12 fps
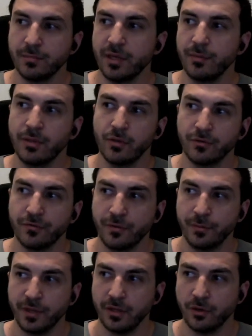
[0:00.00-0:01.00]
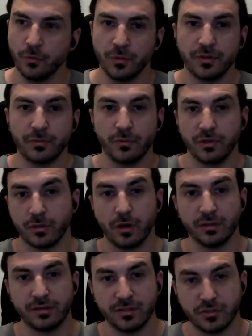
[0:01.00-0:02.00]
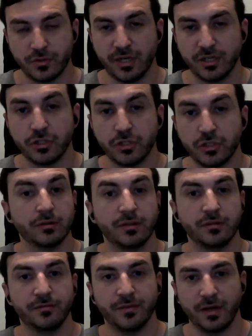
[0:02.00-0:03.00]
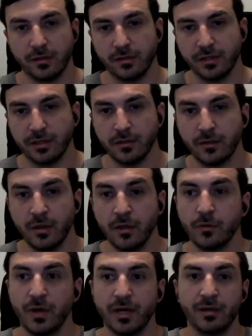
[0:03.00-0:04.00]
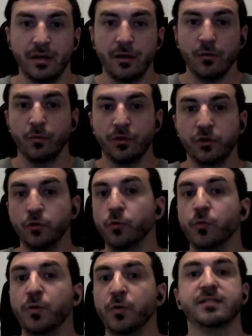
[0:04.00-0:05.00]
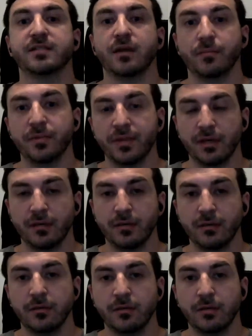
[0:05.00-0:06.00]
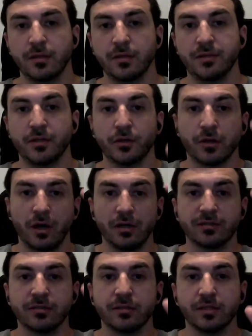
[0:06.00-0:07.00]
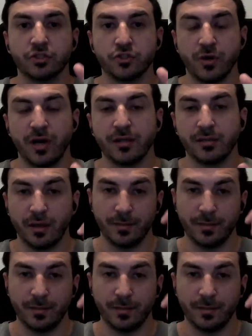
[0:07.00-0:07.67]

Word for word: that maybe you're familiar with with content strategy content funneling right when you're reading something, they're constantly trying.